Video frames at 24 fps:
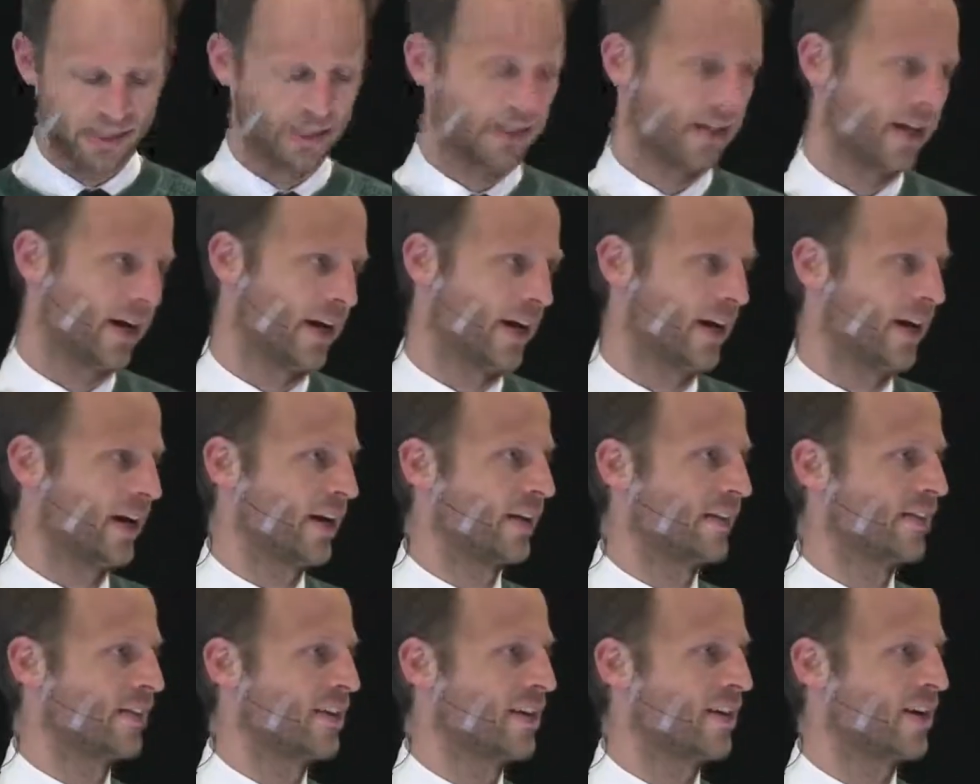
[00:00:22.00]
I
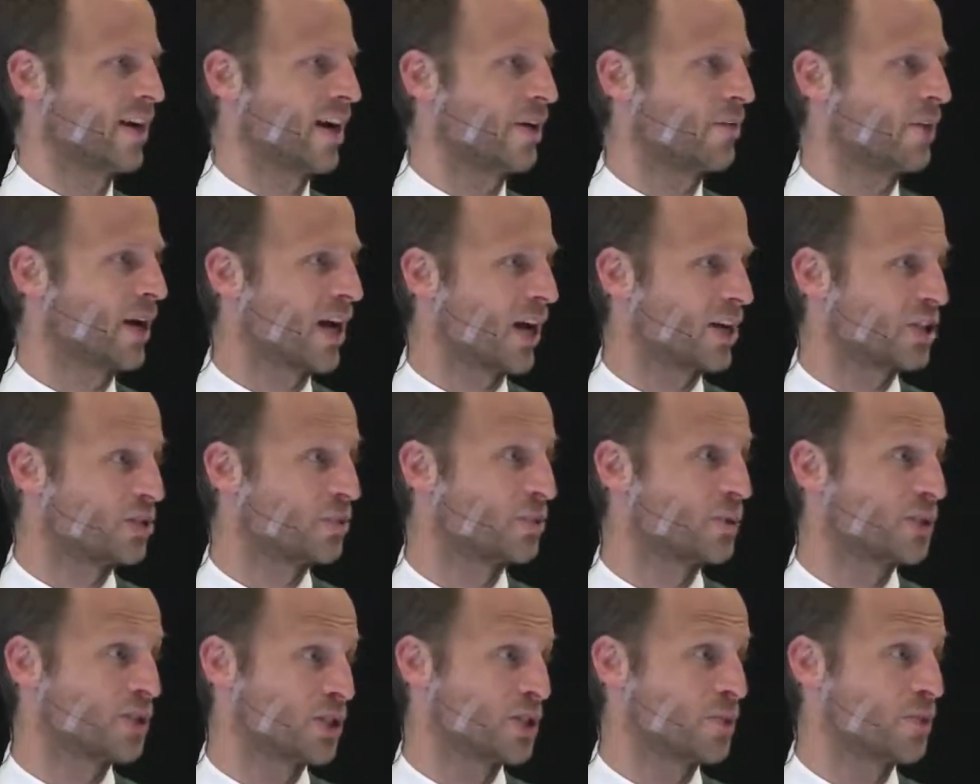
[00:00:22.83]
think I'm accountable
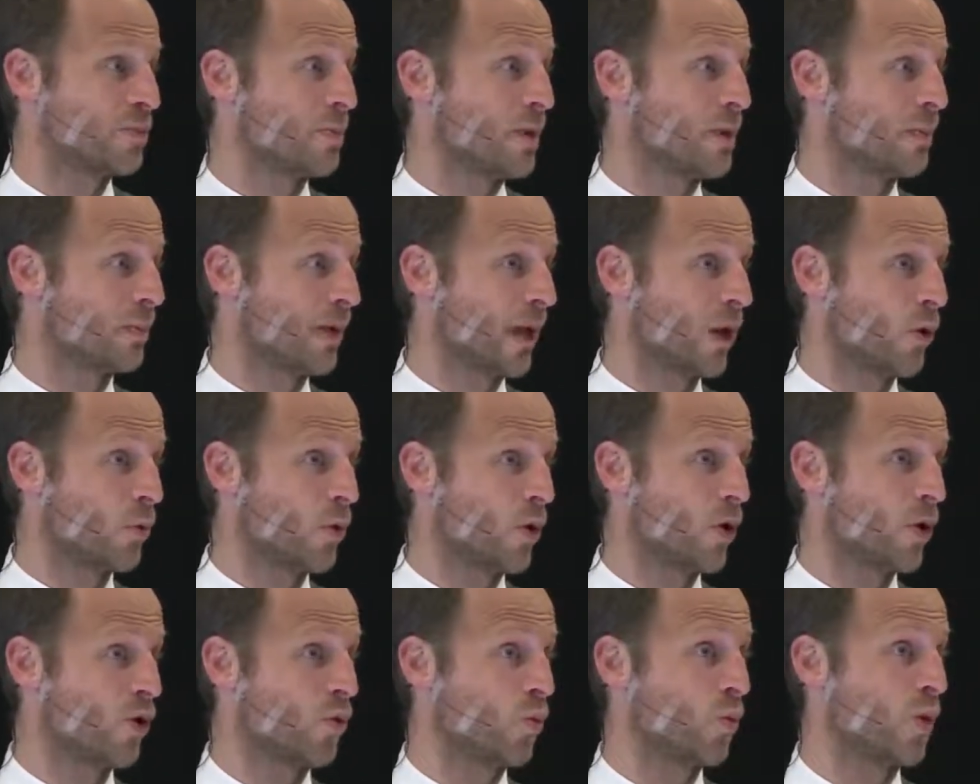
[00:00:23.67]
to the people I
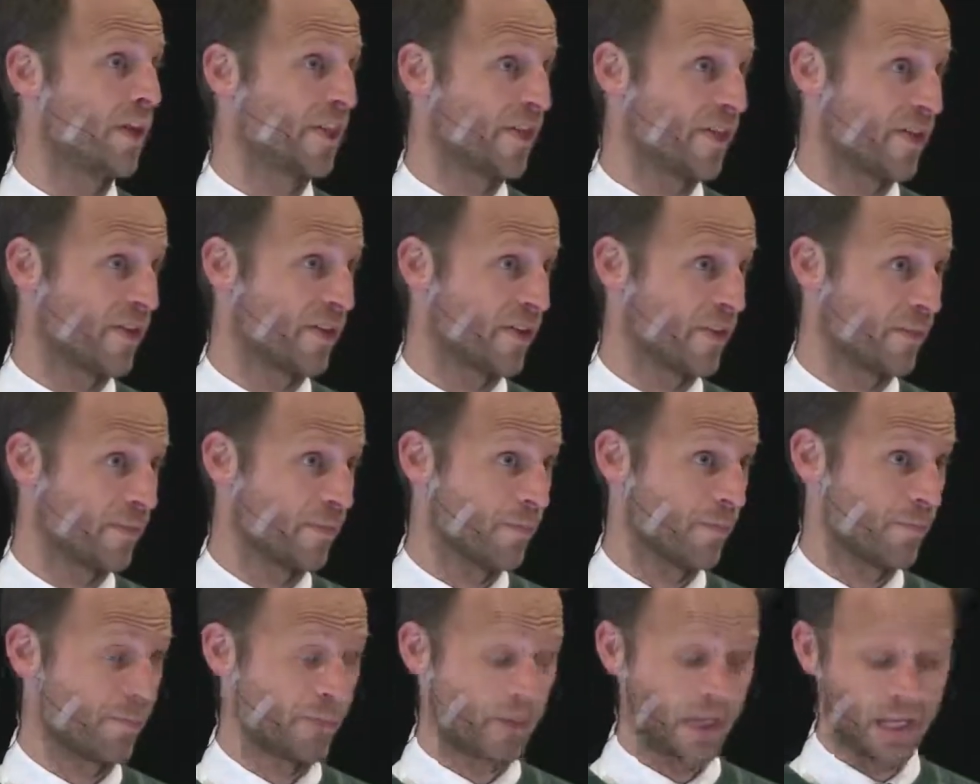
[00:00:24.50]
work with.
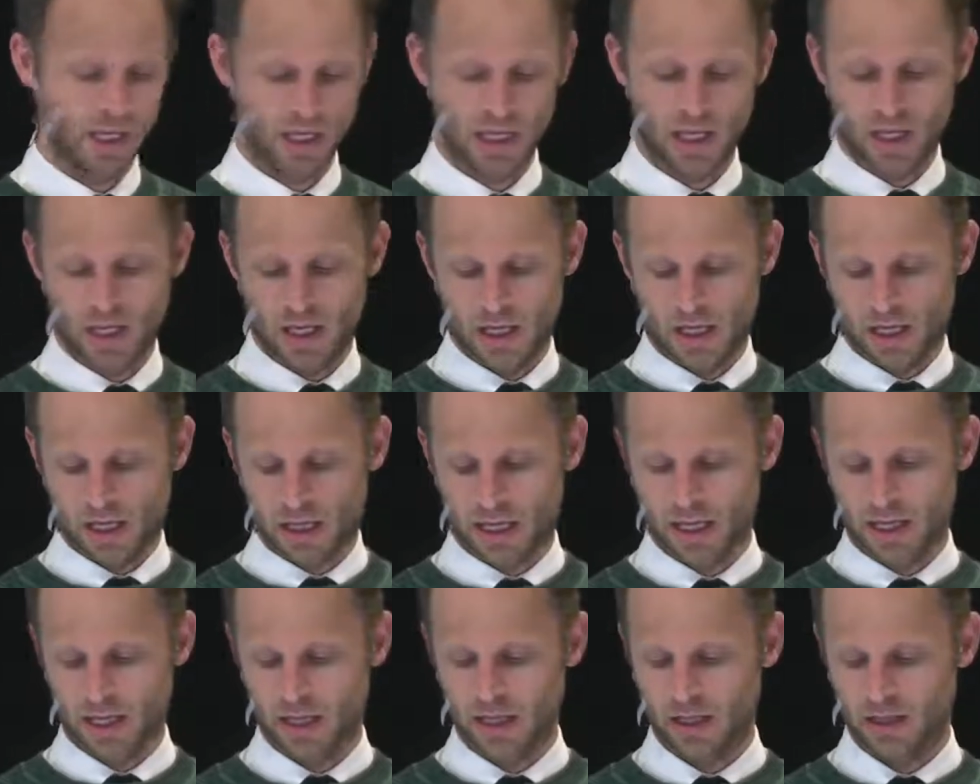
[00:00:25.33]

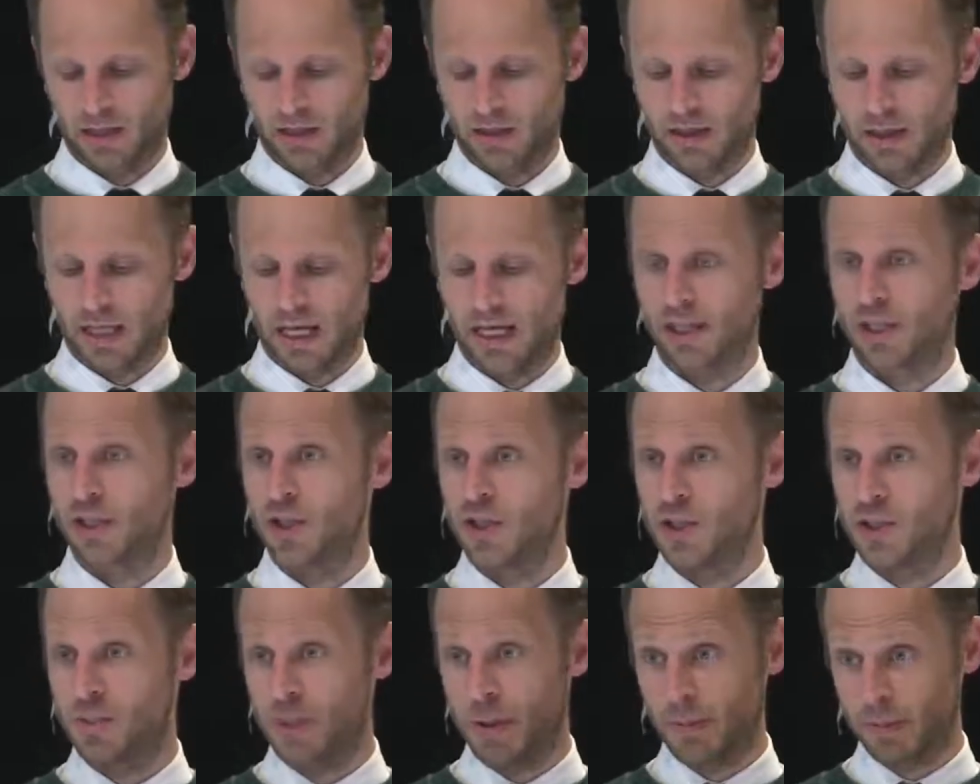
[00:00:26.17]
And that
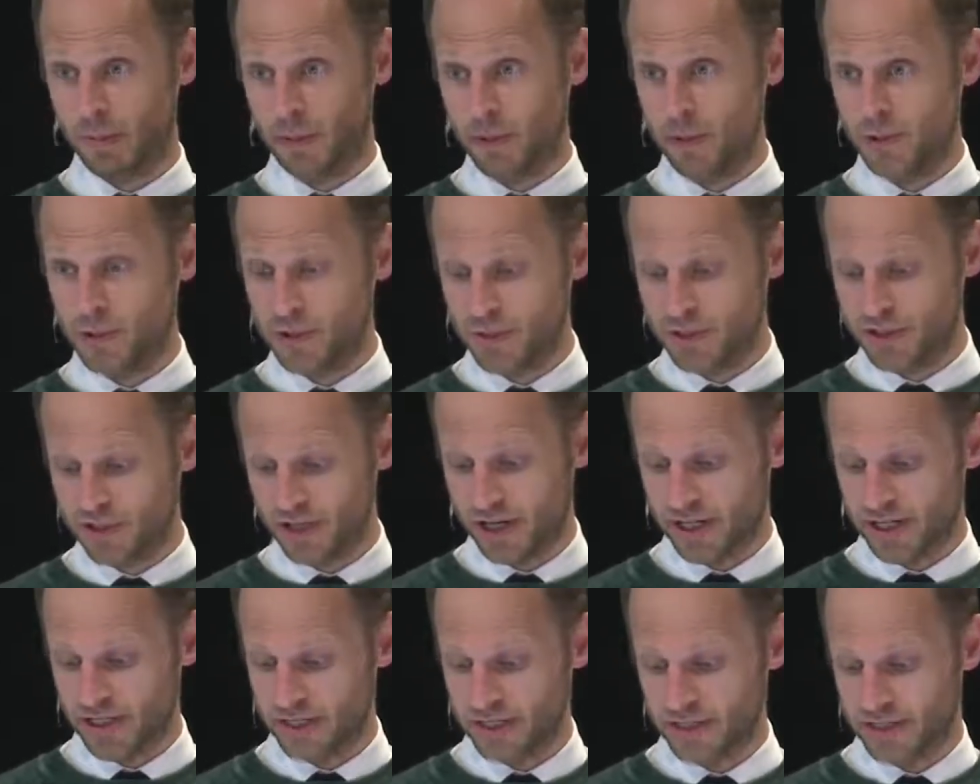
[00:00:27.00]
includes people who use
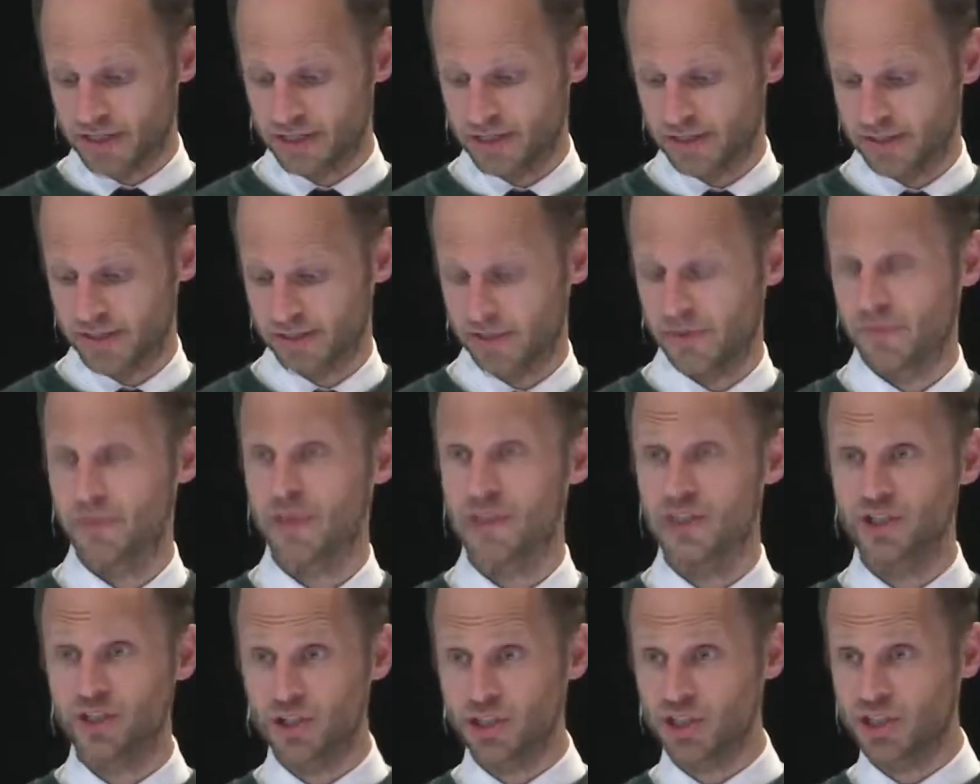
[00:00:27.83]
drugs,
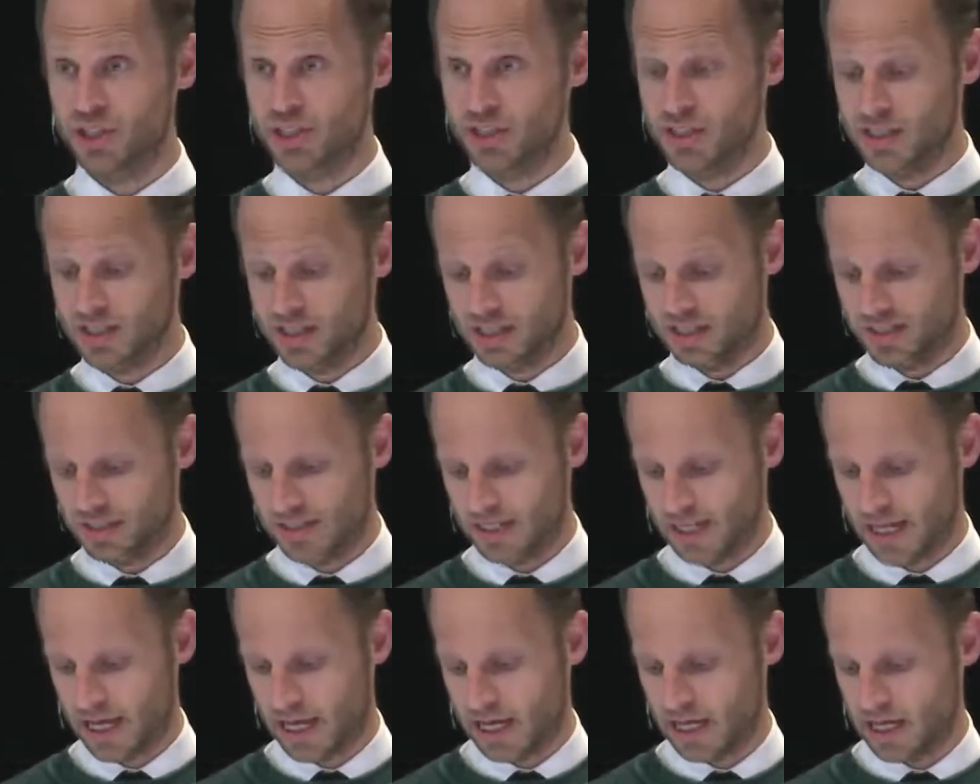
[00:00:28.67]
researchers,
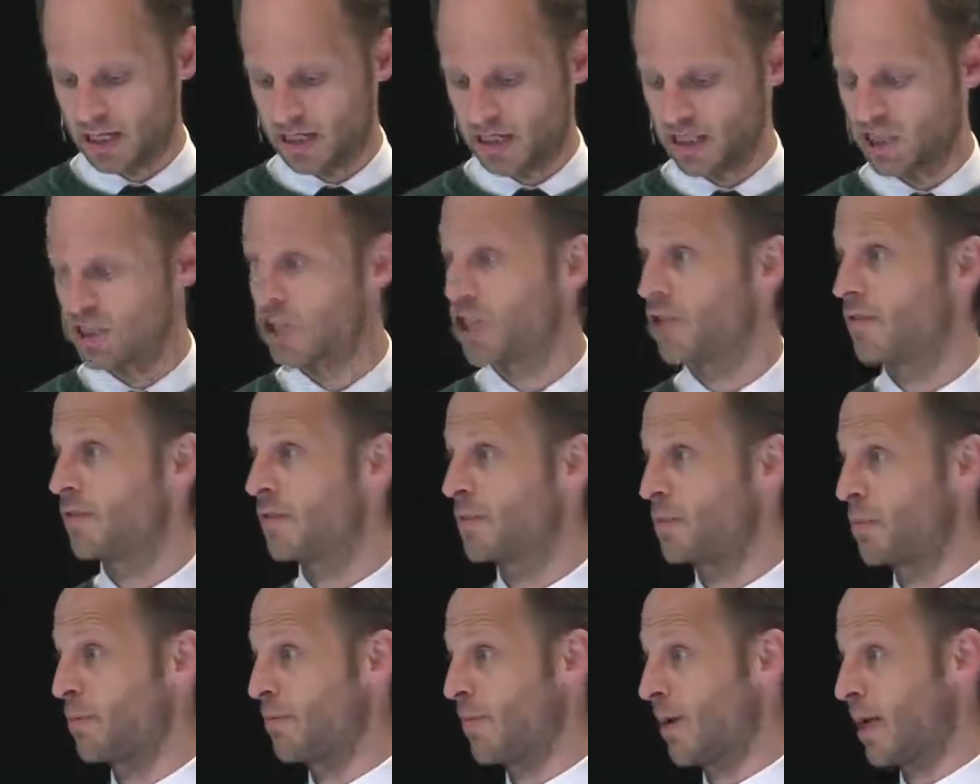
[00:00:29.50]
and service
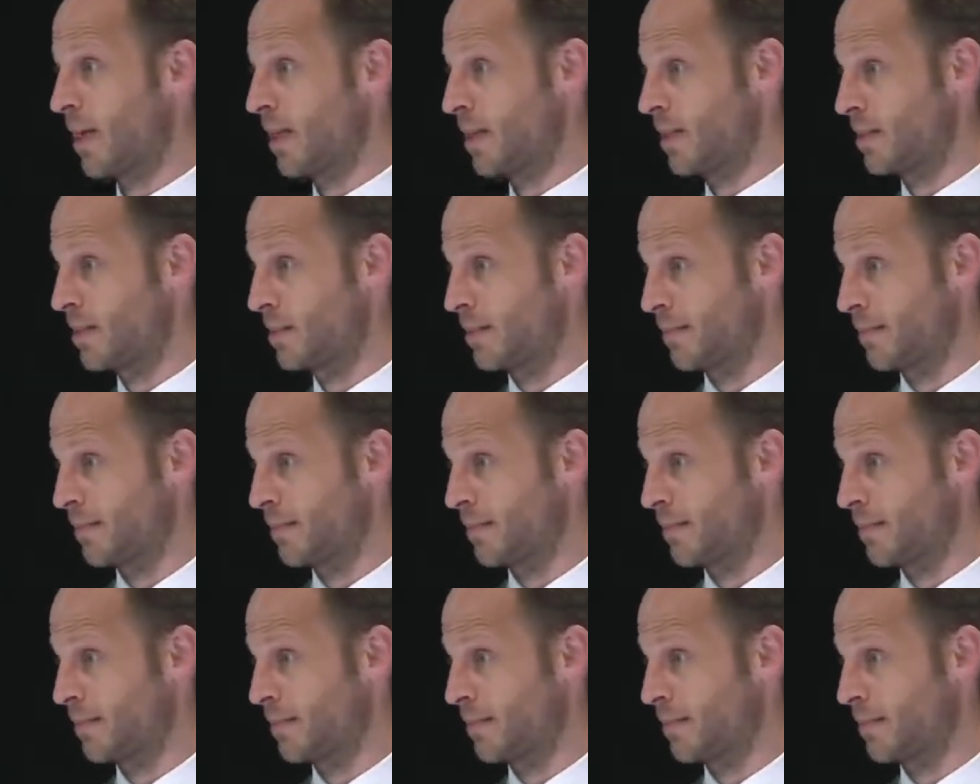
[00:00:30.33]
providers.